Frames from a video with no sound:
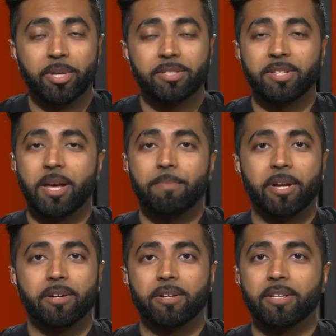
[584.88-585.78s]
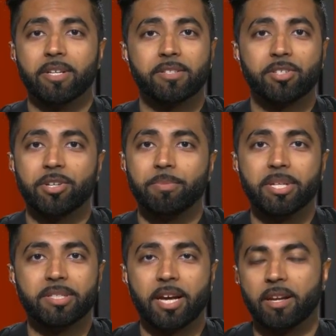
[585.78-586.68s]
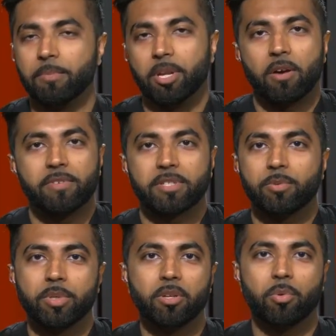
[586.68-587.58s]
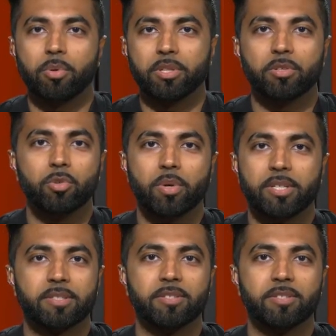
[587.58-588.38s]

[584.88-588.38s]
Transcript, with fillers: you mentioned that parity. It's going to be tight. I mean, obviously, we know what the U.S.